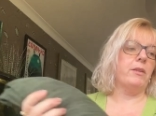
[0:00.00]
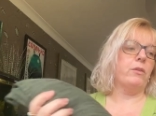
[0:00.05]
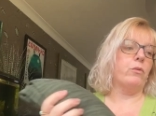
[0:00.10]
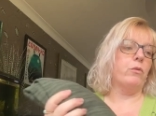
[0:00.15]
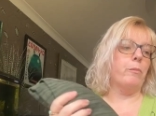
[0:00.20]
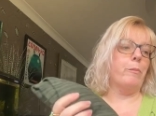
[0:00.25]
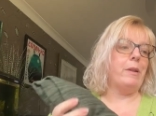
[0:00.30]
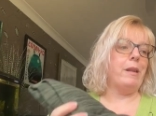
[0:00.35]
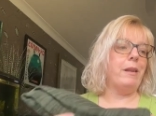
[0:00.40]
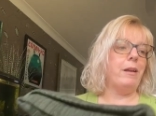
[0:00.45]

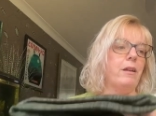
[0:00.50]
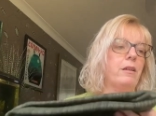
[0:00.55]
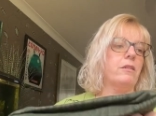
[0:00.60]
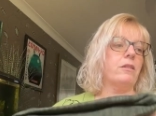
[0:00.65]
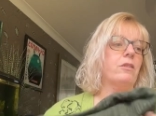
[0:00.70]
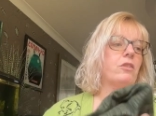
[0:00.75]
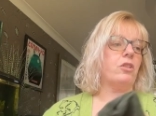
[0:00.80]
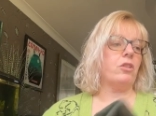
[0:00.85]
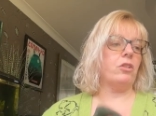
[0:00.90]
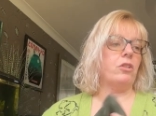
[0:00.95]
called
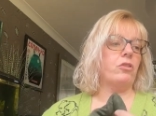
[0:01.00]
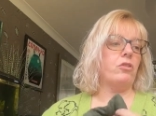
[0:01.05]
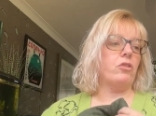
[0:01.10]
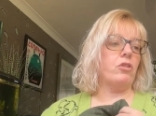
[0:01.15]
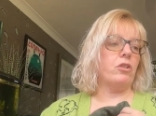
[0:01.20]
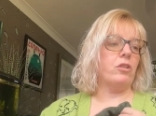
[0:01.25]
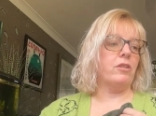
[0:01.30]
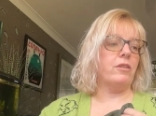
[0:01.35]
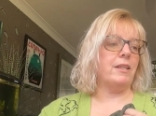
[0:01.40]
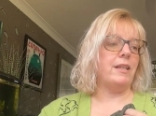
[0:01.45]
Melange
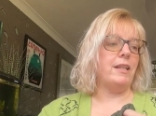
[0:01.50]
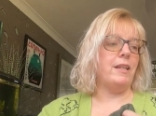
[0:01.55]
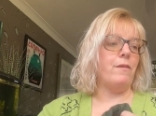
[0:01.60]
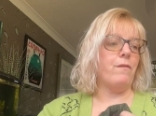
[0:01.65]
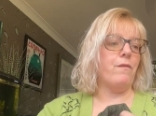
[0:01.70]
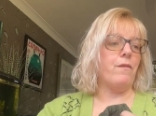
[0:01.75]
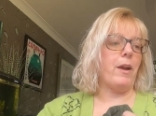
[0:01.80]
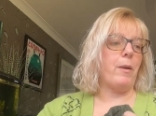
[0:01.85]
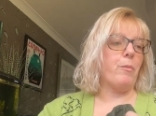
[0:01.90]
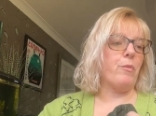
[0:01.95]
Jersey
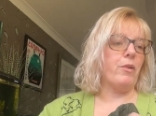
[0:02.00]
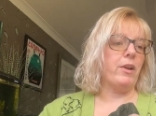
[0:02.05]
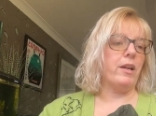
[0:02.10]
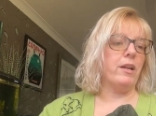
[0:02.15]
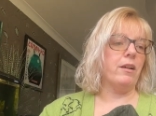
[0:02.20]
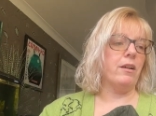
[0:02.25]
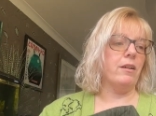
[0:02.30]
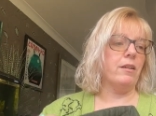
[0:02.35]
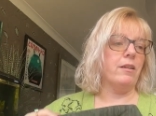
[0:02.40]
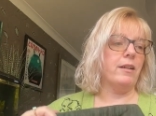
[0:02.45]
Fabric
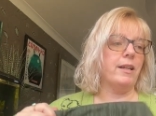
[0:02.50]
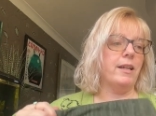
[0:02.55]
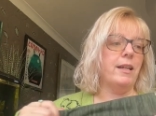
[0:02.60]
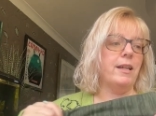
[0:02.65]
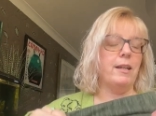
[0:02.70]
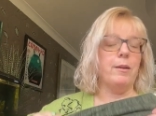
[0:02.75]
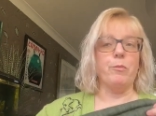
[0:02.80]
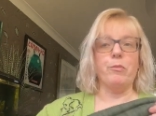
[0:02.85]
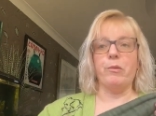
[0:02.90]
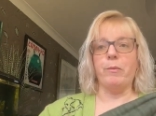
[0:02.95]

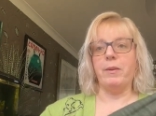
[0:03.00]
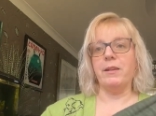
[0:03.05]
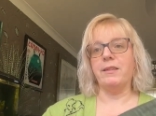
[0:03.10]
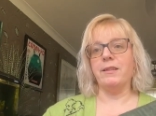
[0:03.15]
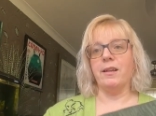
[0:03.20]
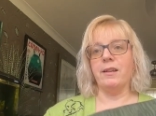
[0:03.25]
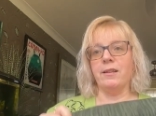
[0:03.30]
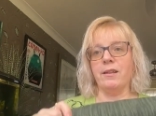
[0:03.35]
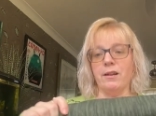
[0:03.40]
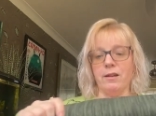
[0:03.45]
Khaki. I'm probably
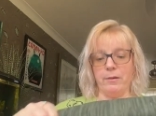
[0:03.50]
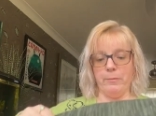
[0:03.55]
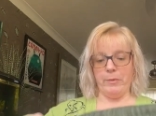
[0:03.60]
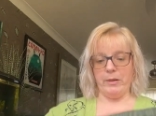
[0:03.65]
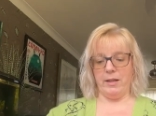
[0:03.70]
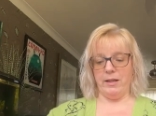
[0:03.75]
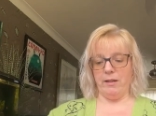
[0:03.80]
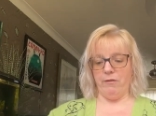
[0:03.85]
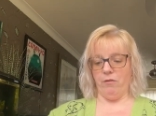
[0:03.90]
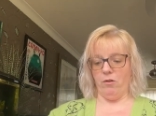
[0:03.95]
saying that
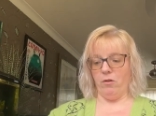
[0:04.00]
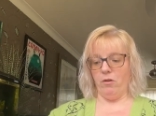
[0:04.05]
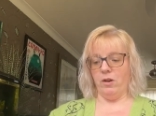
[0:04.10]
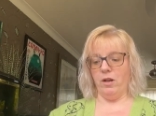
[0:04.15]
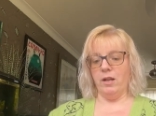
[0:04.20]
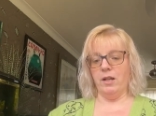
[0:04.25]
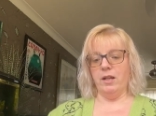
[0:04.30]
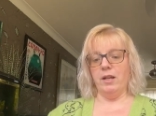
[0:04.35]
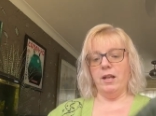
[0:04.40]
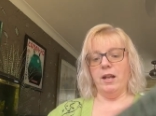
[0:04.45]
completely wrong.
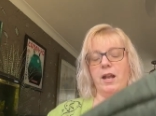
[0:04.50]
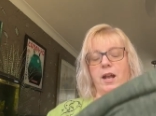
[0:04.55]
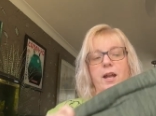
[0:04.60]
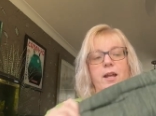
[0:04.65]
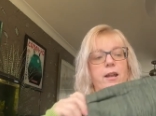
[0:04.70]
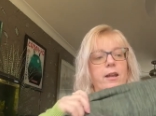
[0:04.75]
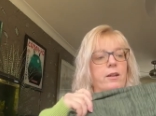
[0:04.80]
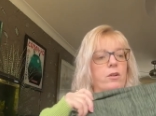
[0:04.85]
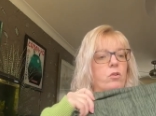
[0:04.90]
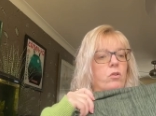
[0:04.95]

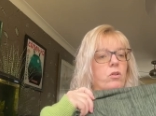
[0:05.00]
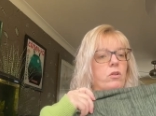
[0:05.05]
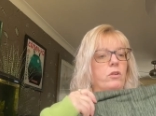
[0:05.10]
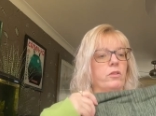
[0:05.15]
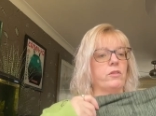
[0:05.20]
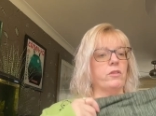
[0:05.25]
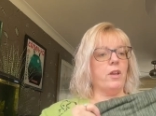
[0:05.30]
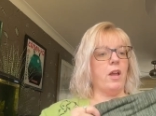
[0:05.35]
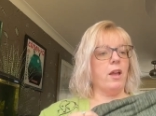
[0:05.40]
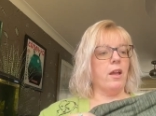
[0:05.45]
And I
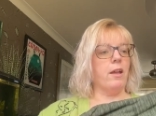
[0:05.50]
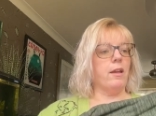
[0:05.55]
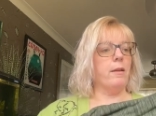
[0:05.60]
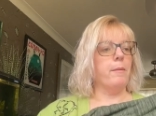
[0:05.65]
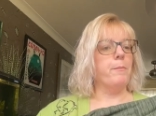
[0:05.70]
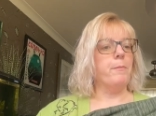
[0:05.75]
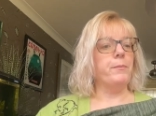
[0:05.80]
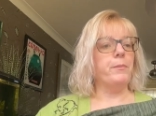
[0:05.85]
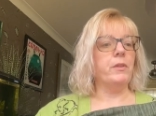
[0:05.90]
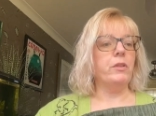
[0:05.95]
got
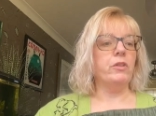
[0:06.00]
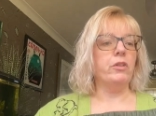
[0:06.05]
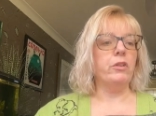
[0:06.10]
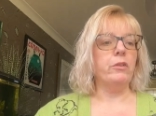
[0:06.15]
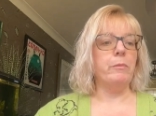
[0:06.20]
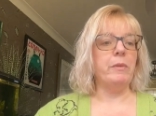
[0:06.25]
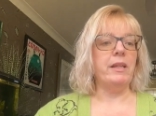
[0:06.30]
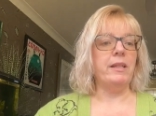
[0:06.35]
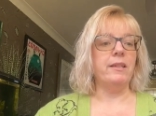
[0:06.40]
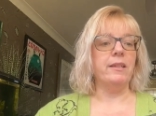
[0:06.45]
2
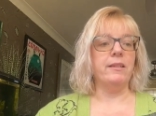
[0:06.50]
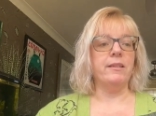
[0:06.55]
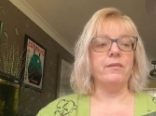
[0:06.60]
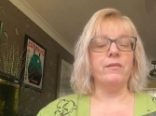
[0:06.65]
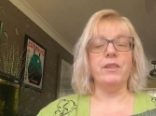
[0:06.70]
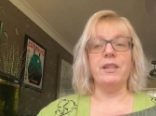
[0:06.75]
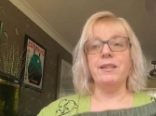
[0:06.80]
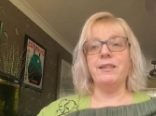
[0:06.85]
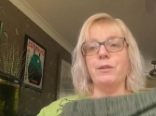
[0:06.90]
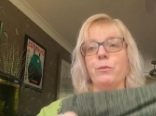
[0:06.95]
meters of
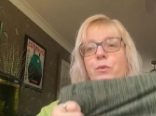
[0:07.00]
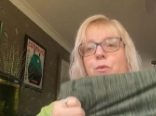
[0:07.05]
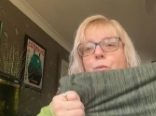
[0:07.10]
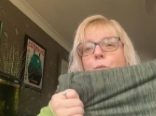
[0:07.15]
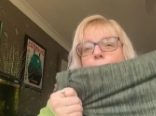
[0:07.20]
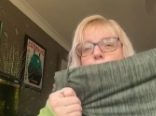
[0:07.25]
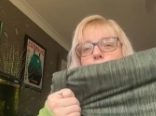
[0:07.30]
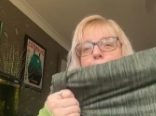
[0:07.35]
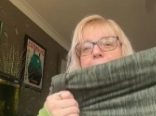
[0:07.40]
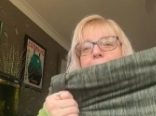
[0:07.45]
this. It was
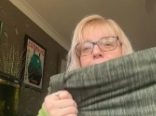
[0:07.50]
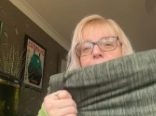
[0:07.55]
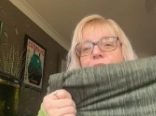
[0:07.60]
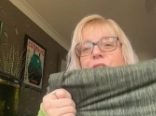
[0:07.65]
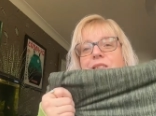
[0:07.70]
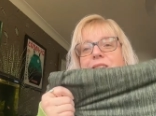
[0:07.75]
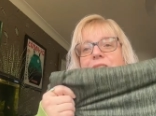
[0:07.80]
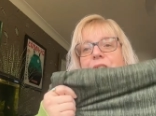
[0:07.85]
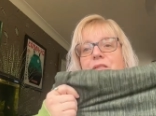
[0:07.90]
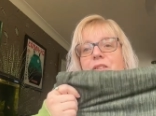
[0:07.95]

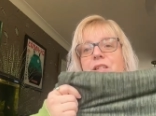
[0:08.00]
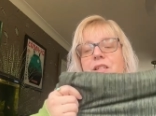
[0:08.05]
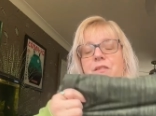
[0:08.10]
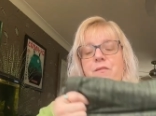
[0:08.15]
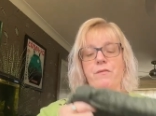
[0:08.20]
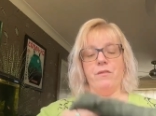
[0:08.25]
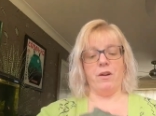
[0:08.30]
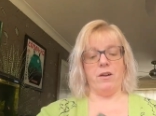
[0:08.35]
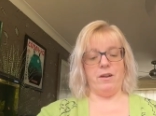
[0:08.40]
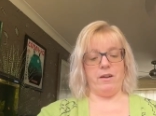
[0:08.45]

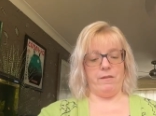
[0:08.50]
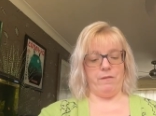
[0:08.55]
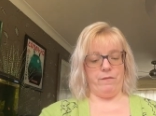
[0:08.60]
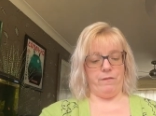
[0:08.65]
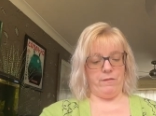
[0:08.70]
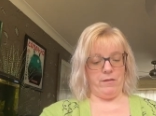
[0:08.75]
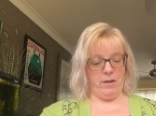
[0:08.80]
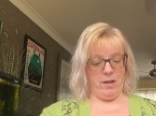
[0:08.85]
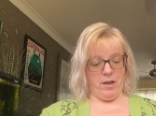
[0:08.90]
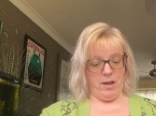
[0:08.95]
£1.75
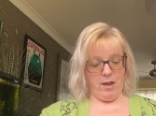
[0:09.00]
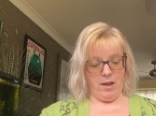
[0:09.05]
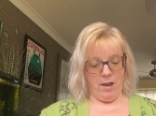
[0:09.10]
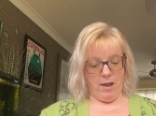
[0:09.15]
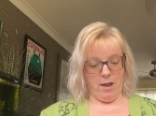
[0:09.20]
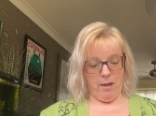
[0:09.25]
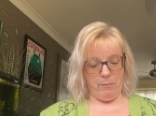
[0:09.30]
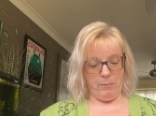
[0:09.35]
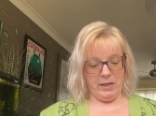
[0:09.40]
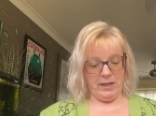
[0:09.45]

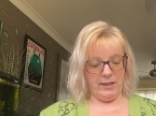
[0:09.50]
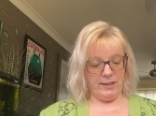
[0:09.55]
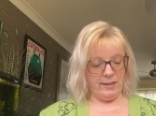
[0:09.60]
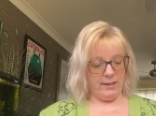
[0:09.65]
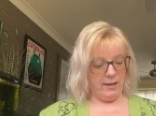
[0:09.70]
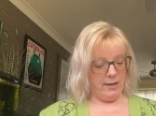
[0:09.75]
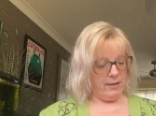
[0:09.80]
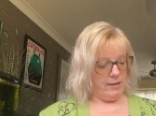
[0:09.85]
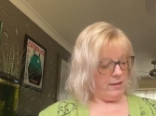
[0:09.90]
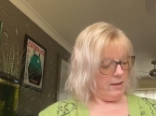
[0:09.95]
a
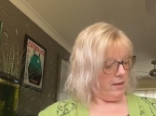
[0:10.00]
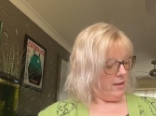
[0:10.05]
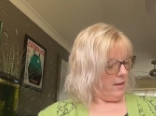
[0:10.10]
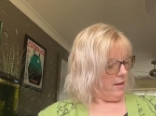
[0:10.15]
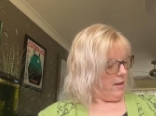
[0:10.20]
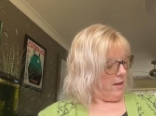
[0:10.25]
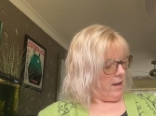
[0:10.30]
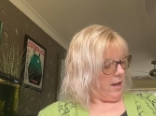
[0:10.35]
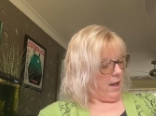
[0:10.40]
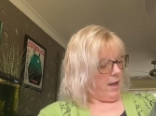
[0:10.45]
meter.
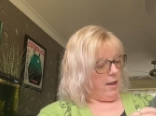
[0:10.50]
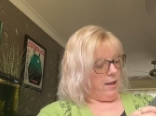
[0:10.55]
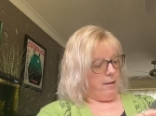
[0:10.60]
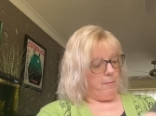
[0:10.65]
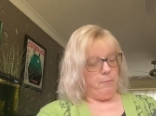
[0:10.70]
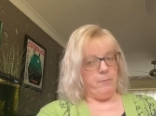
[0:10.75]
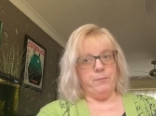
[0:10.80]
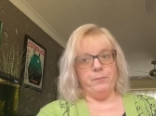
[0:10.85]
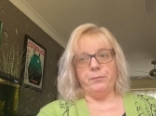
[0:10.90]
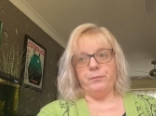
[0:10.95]

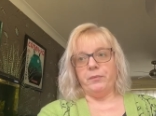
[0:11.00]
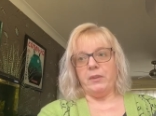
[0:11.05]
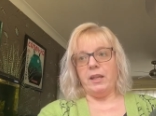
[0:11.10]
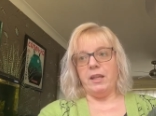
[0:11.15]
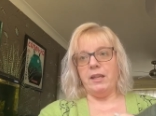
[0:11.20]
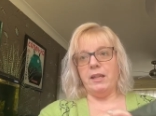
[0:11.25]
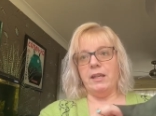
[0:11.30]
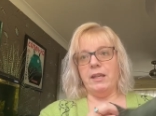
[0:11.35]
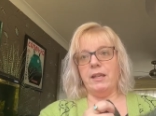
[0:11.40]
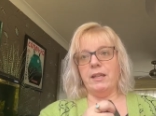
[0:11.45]

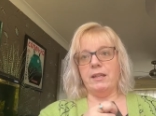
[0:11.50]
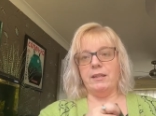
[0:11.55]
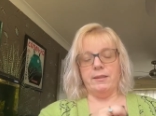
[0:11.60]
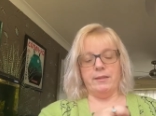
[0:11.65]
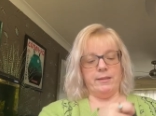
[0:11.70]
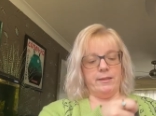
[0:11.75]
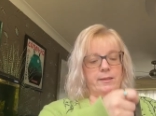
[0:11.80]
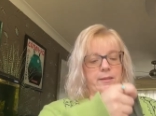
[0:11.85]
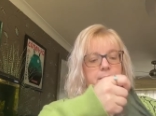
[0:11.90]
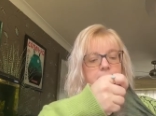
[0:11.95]
It
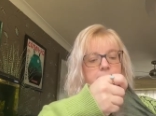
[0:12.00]
is